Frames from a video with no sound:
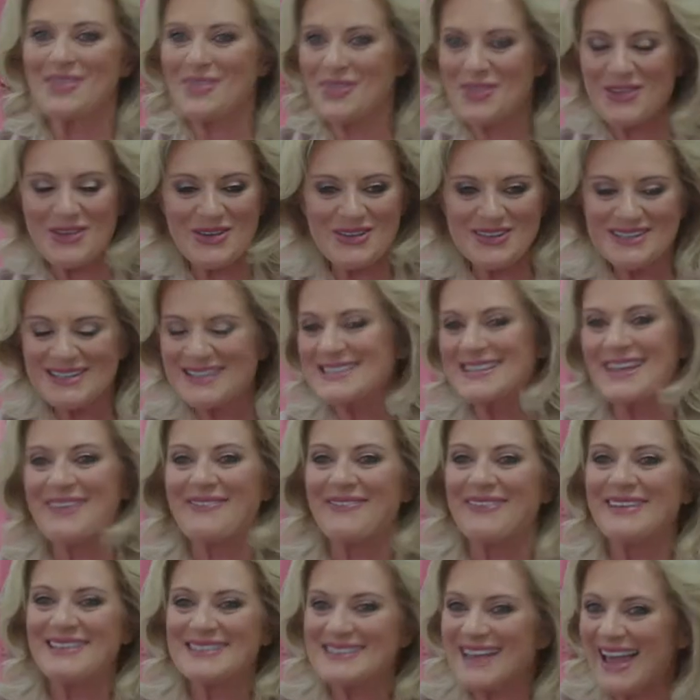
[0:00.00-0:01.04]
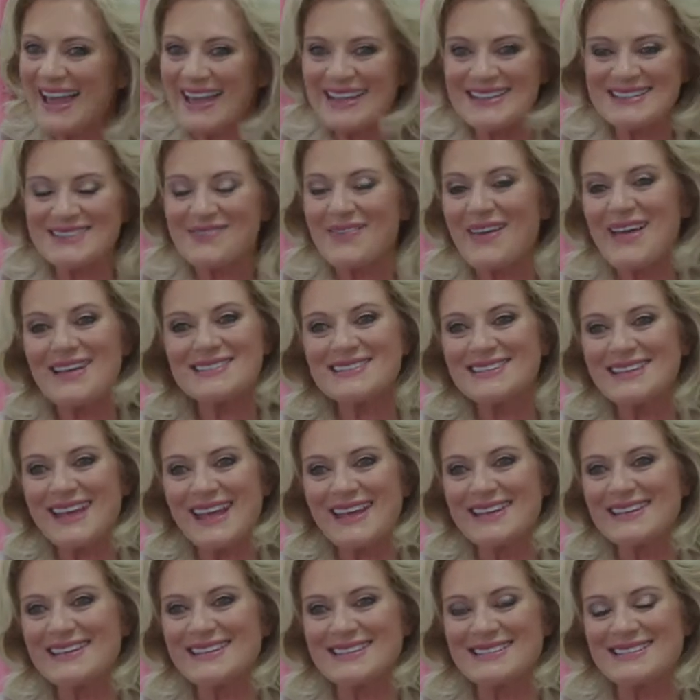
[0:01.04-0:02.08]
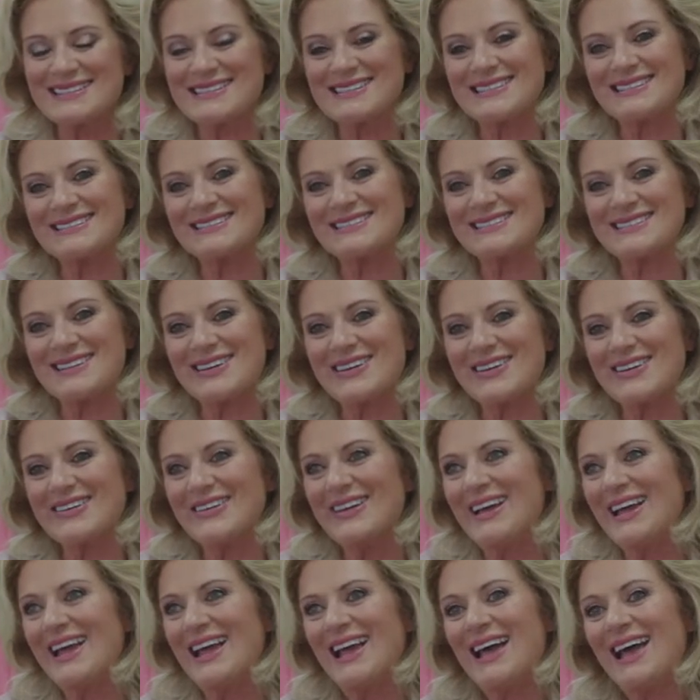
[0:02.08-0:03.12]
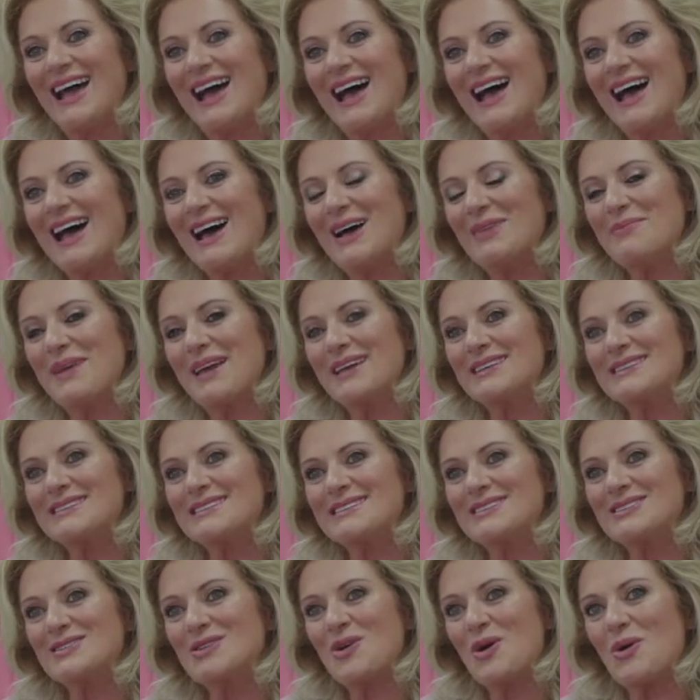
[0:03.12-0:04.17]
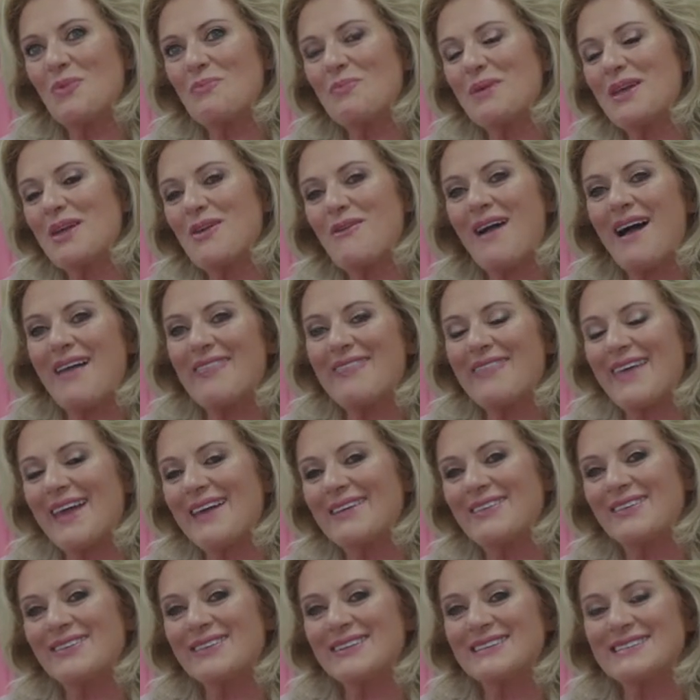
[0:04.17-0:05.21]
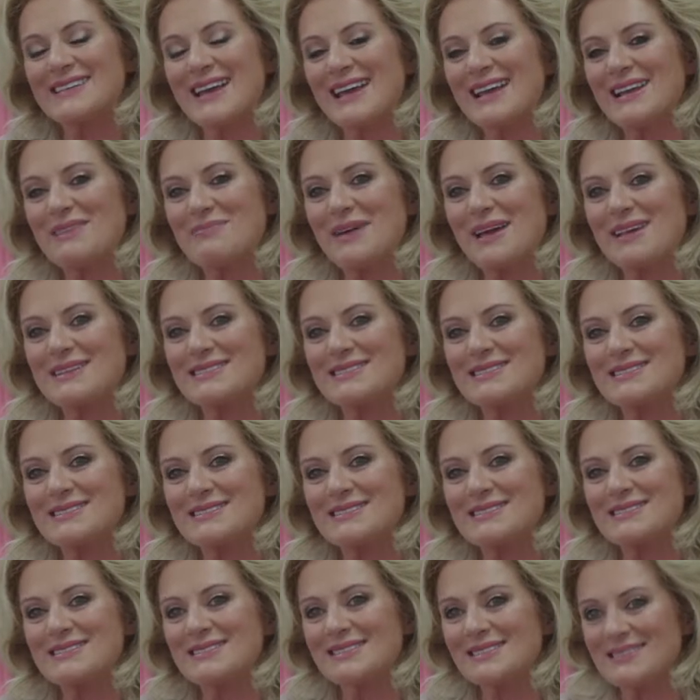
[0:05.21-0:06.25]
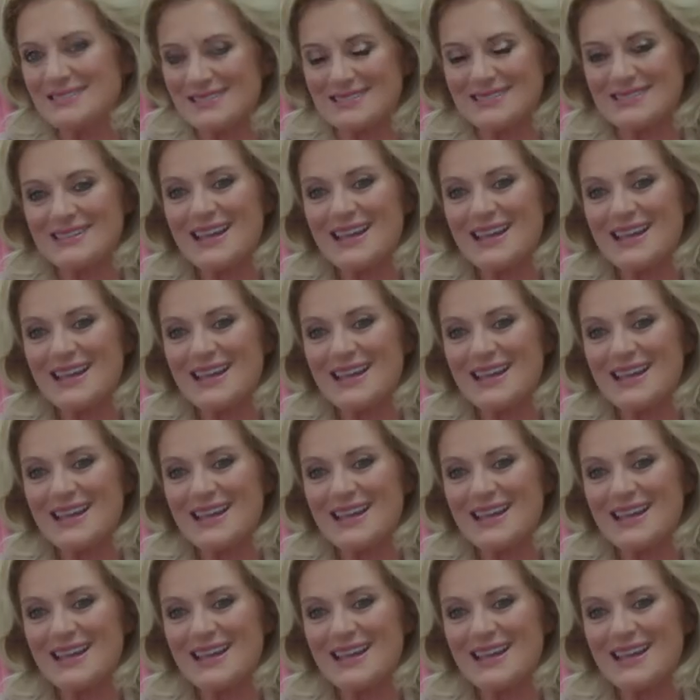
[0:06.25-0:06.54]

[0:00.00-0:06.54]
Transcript: and 30s, every day is fascinating still. So, and to not be around that on a daily basis is